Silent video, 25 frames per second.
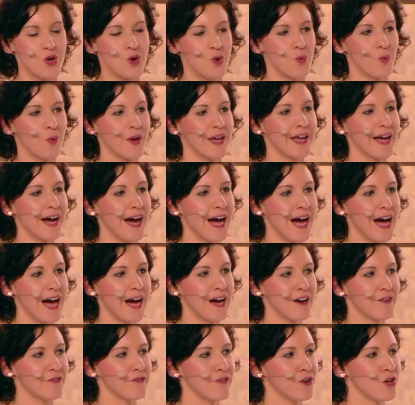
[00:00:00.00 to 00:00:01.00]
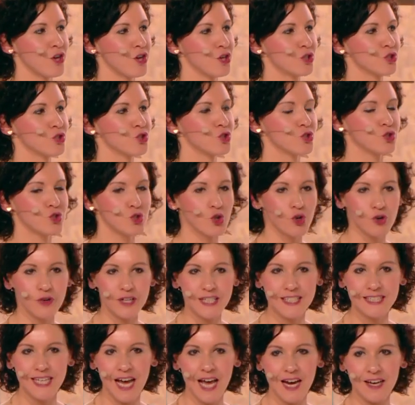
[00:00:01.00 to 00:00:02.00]
We have
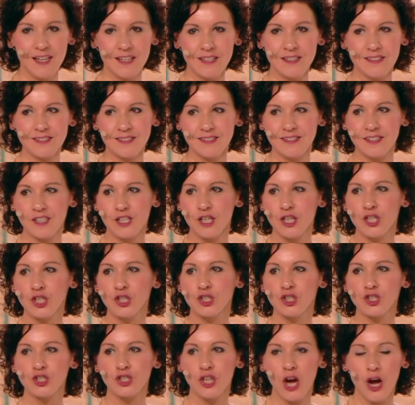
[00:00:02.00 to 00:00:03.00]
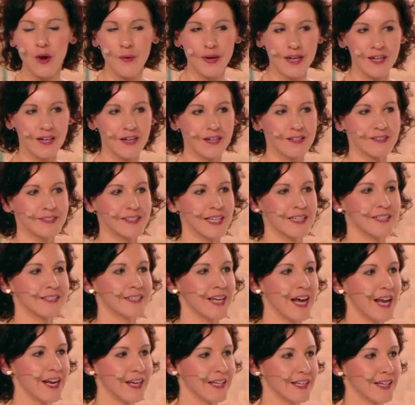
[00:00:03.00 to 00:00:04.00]
storytellers showing us and
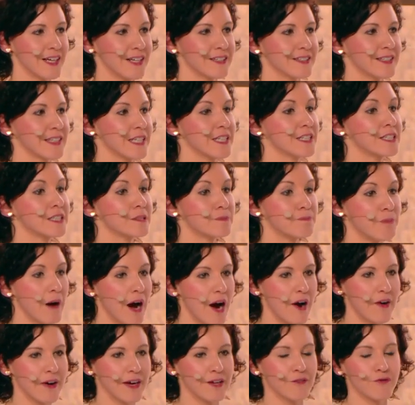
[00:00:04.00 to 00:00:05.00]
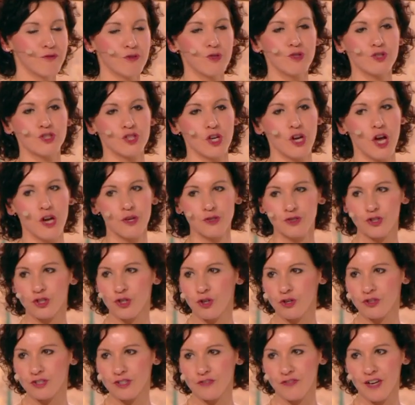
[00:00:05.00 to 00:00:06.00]
telling us and inspiring future ocean
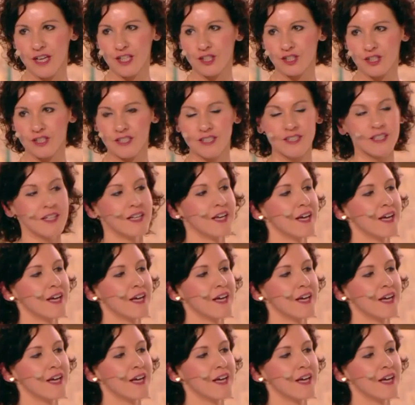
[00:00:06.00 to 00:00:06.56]
conservation